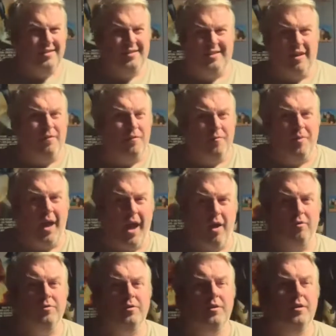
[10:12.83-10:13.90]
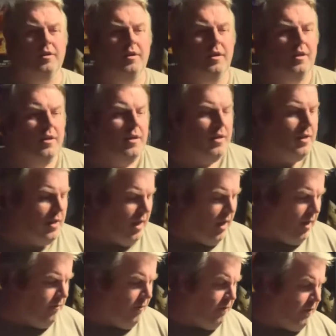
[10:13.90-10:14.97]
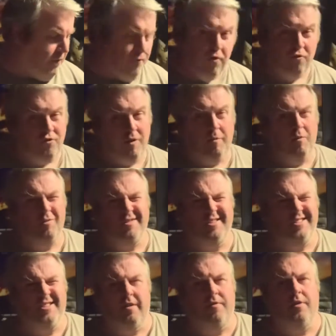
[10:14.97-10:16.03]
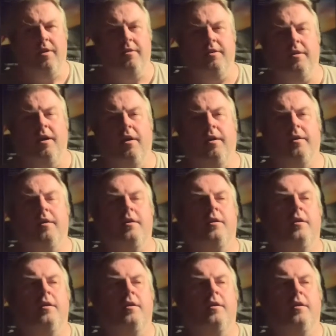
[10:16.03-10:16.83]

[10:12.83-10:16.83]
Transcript: £7. I think Frog Dreaming was like £7.99.